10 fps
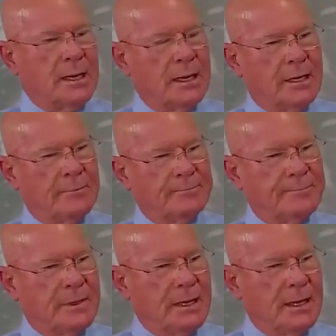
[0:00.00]
There
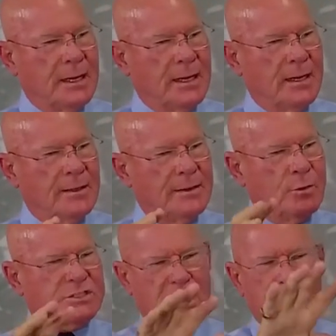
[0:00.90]

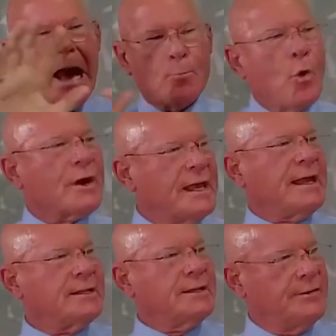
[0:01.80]
was a lot more in
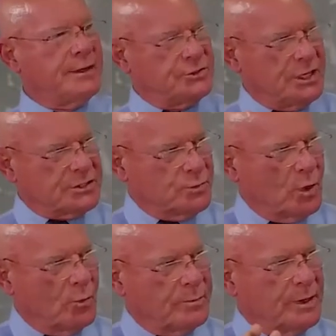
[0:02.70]
it than just
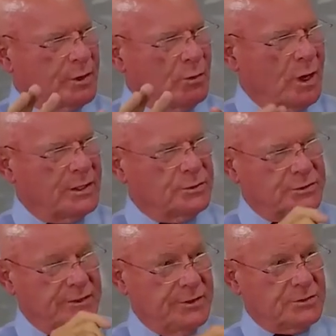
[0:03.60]
what would be required to
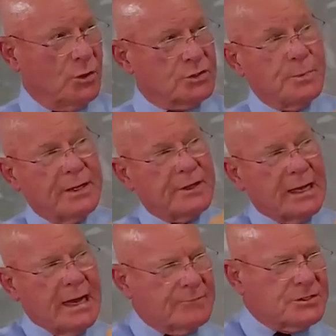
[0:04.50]
achieve these goals. But the
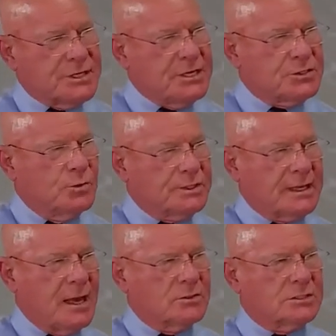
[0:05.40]
conversation with the
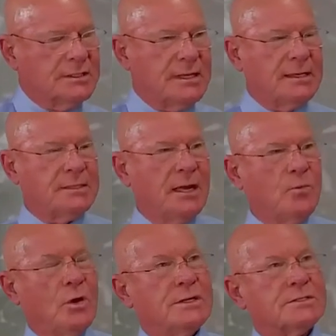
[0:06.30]
council at that
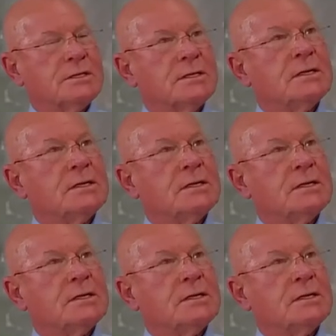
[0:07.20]
time was,